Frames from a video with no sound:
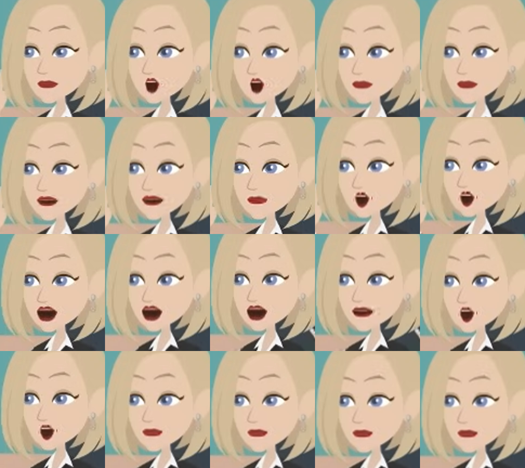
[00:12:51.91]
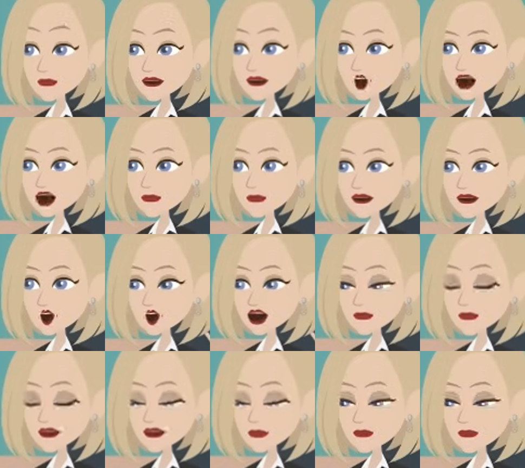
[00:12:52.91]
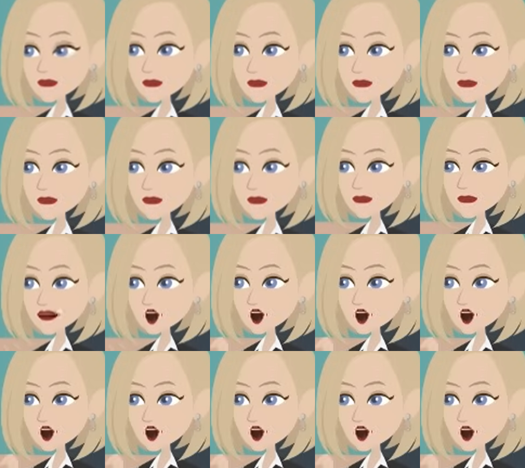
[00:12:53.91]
mastering them is essential for fluency.